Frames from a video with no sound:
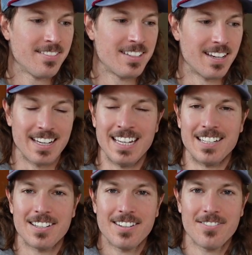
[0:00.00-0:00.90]
to
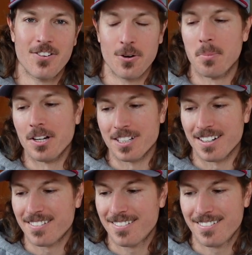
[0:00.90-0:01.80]
eat for
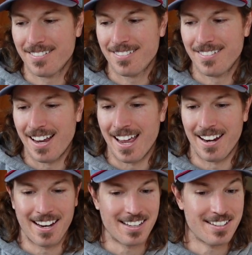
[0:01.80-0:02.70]
budget.
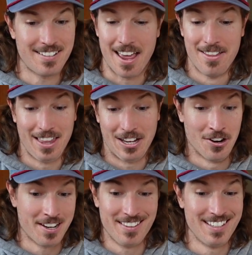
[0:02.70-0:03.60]
And it, like,
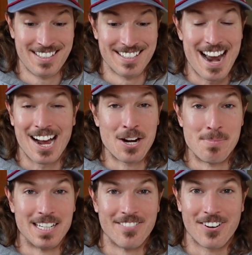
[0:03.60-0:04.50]
cooking this is not going to
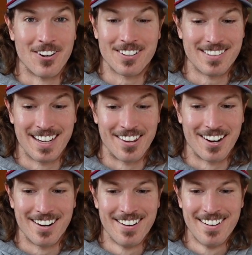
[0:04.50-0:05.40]
be difficult
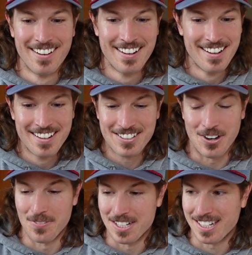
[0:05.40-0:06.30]
either. So
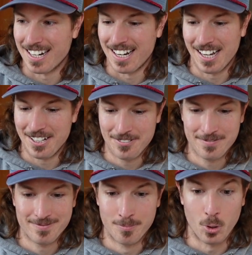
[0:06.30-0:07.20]
I'm just gonna
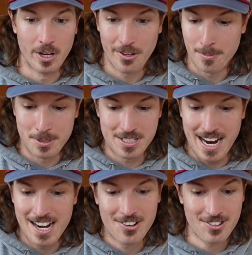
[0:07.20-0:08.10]
boil the
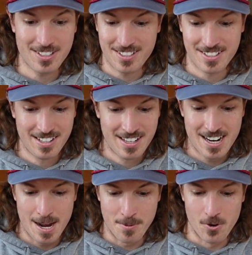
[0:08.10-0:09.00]
potatoes.
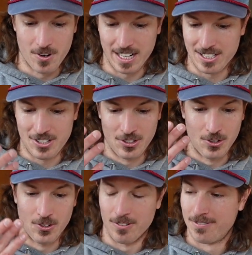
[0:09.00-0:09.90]
I'm going
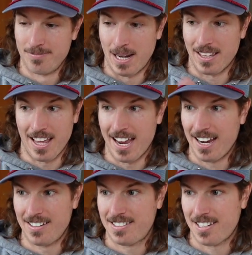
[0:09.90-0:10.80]
to make the
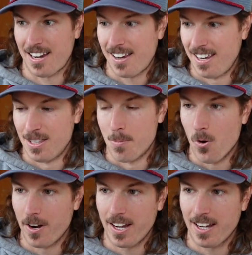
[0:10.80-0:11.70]
eggs in the
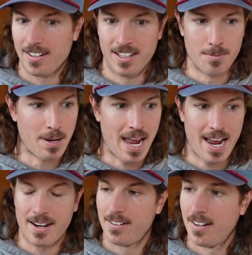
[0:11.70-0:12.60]
morning in the
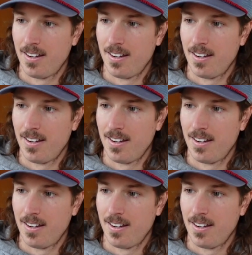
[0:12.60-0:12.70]
pan.